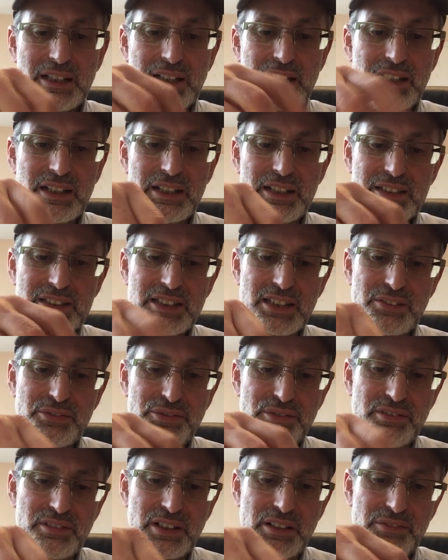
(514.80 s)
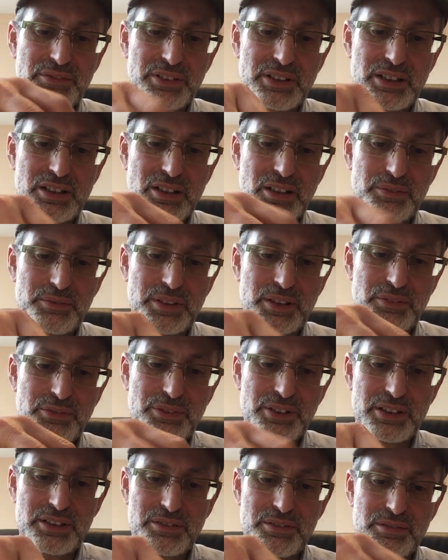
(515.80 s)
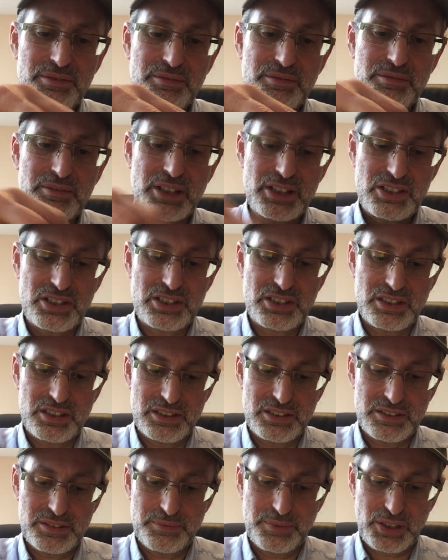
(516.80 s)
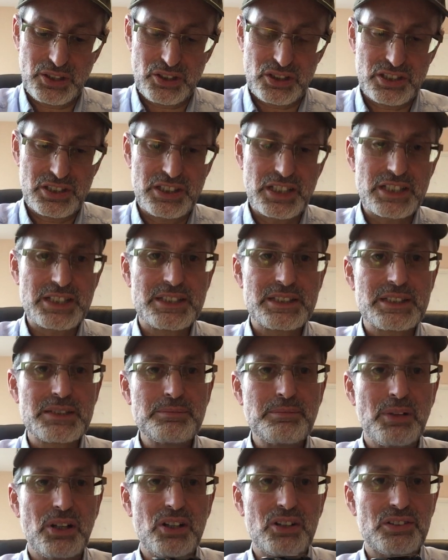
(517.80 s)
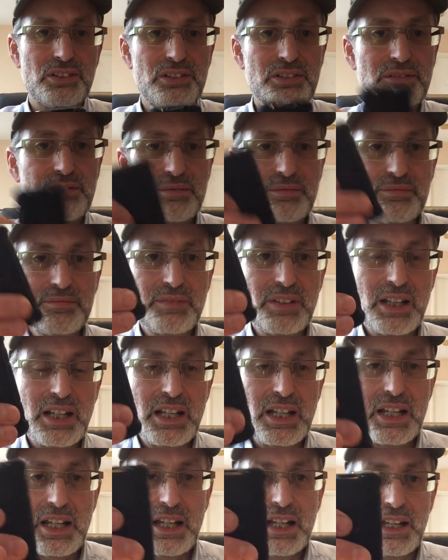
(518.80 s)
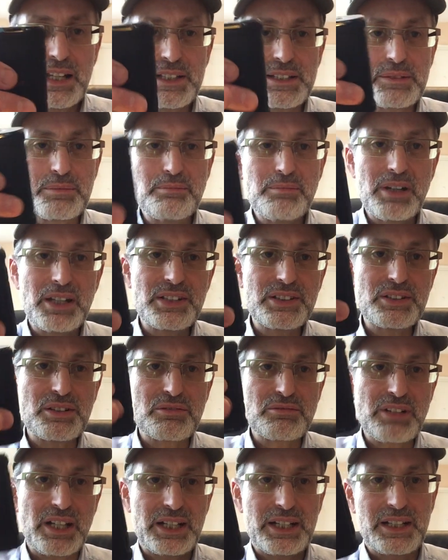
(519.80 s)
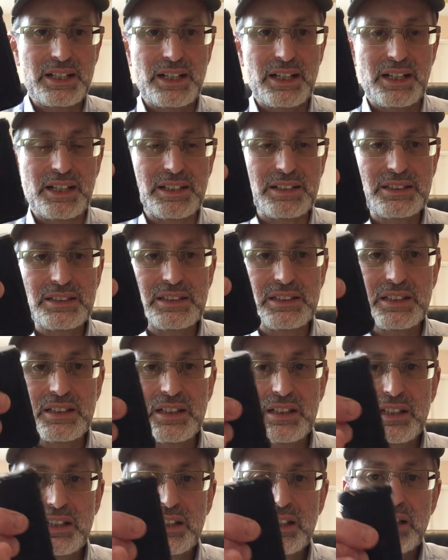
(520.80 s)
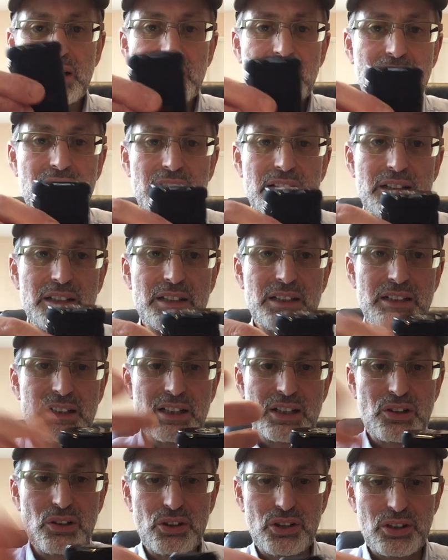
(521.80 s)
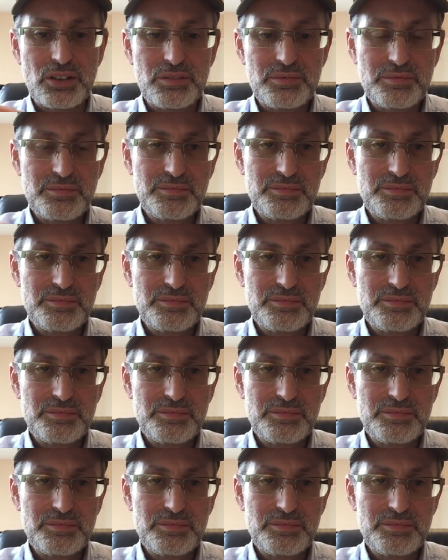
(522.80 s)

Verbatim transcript: and let's see if it registers, because this mod is meant to recognize the coil.